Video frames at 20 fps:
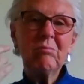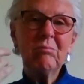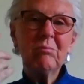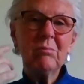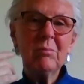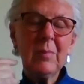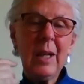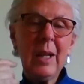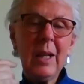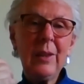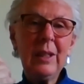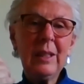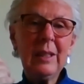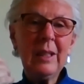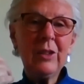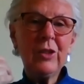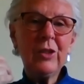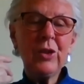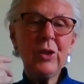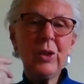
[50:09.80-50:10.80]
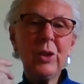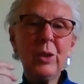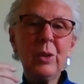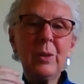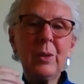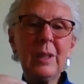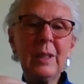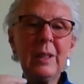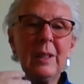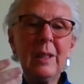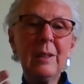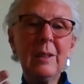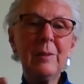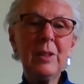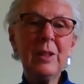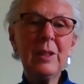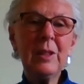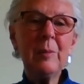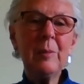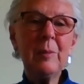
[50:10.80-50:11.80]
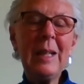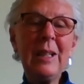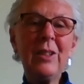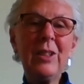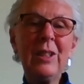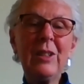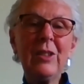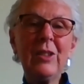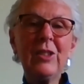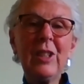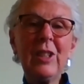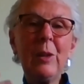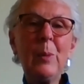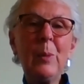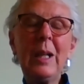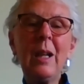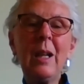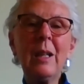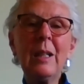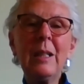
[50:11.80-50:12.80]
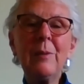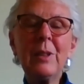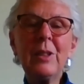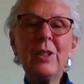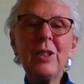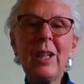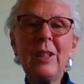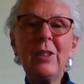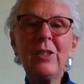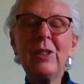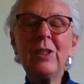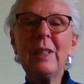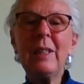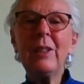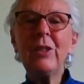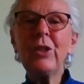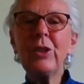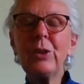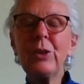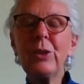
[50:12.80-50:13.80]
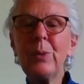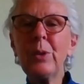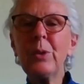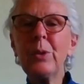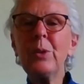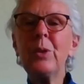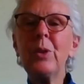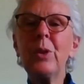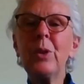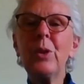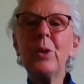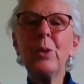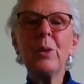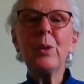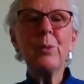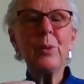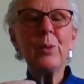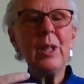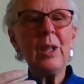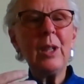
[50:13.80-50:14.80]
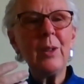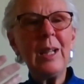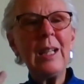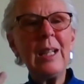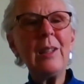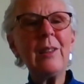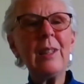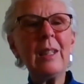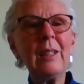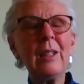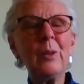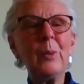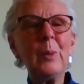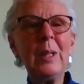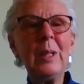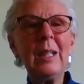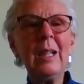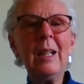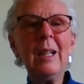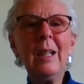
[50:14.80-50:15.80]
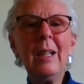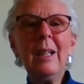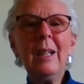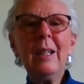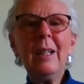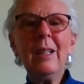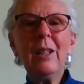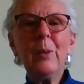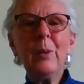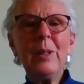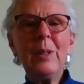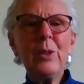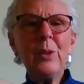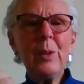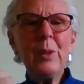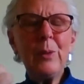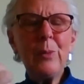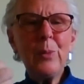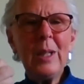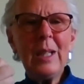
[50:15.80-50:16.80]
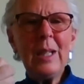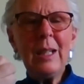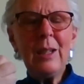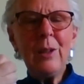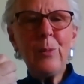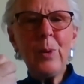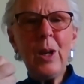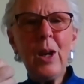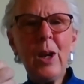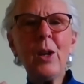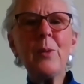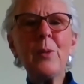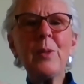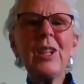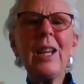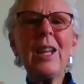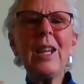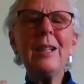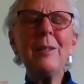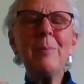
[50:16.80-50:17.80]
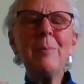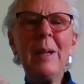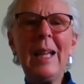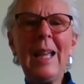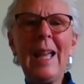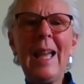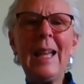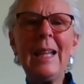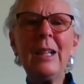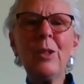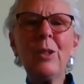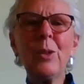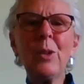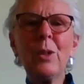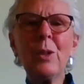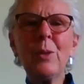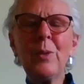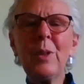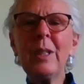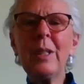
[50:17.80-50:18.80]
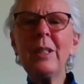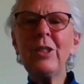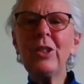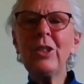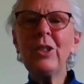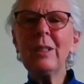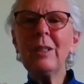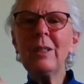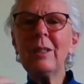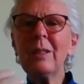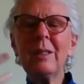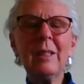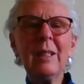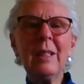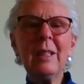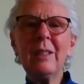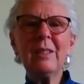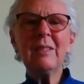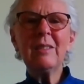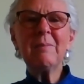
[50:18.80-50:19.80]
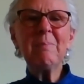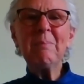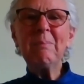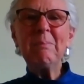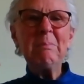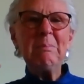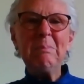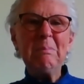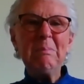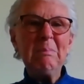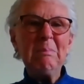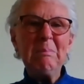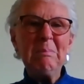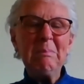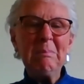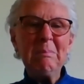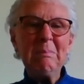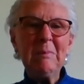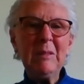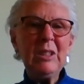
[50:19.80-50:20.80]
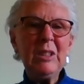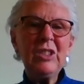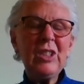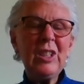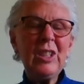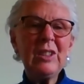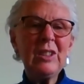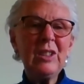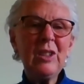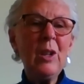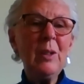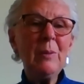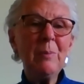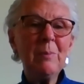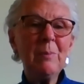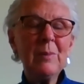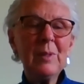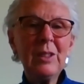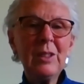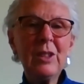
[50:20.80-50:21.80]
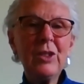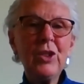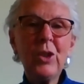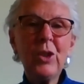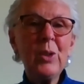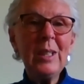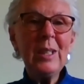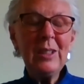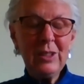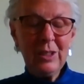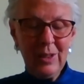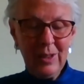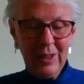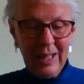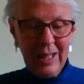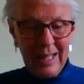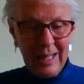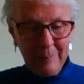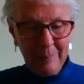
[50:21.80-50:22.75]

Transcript: I think that's true. In the Tibetan teachings say we can't even taste delicious food, or anything that we do, if we're overtaken by anger or aversion, it's just gone. The joy is not there.